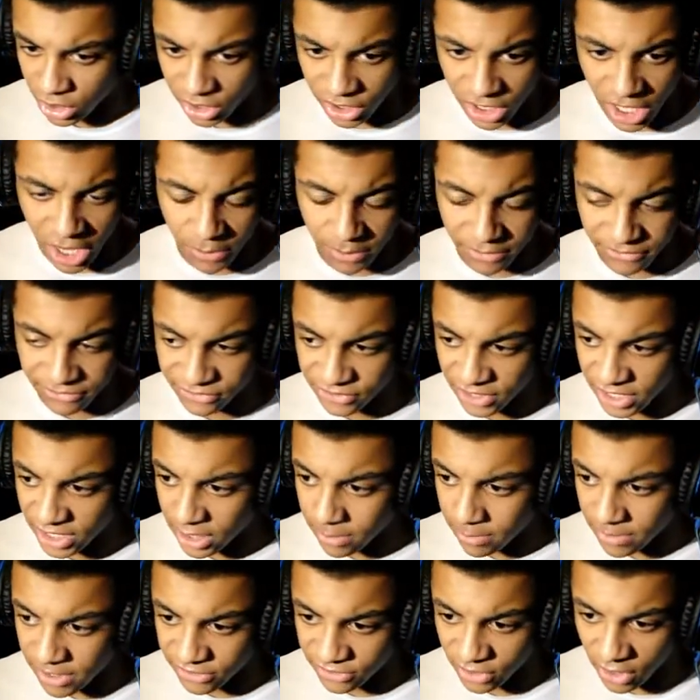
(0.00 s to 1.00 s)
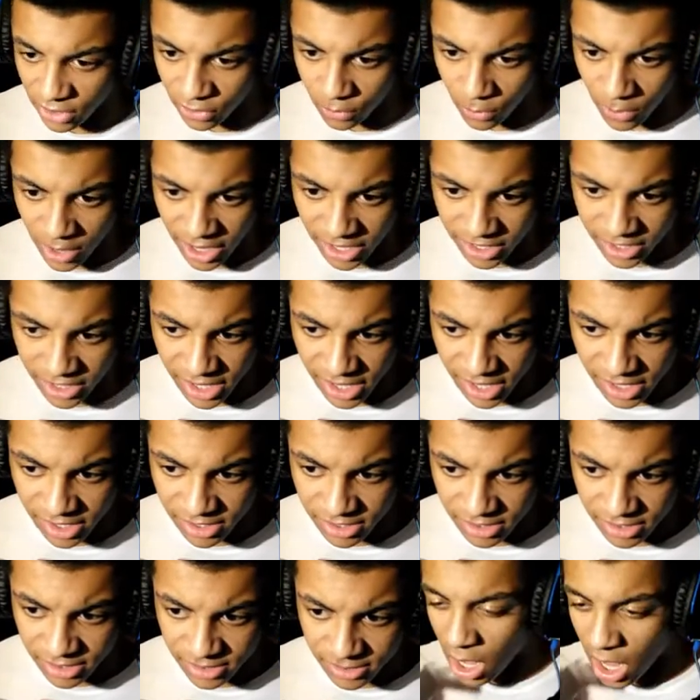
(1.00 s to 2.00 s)
Yeah, we've seen him. He's on the way here.
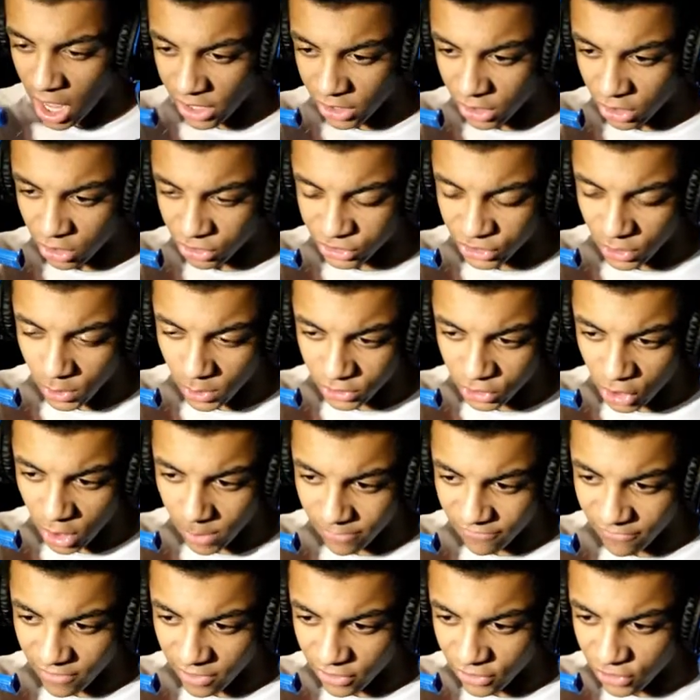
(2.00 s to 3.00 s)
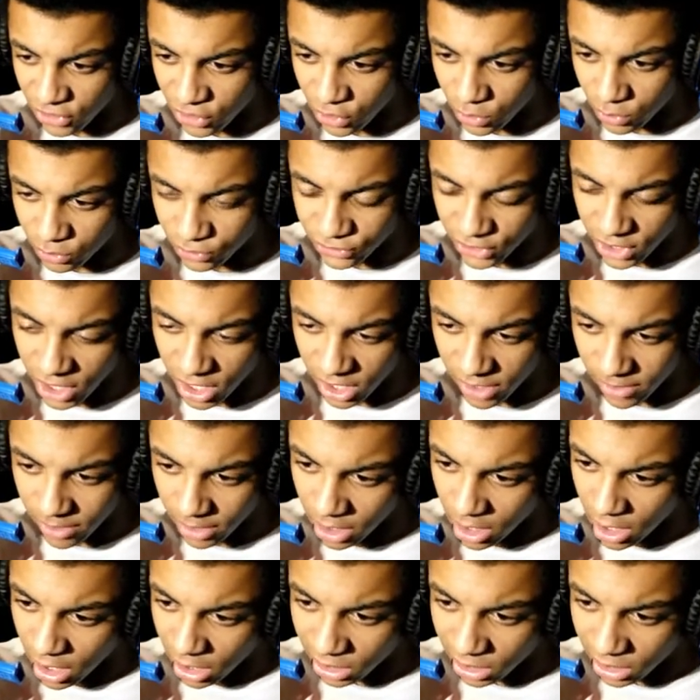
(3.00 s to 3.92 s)
And also on top of other news, uh,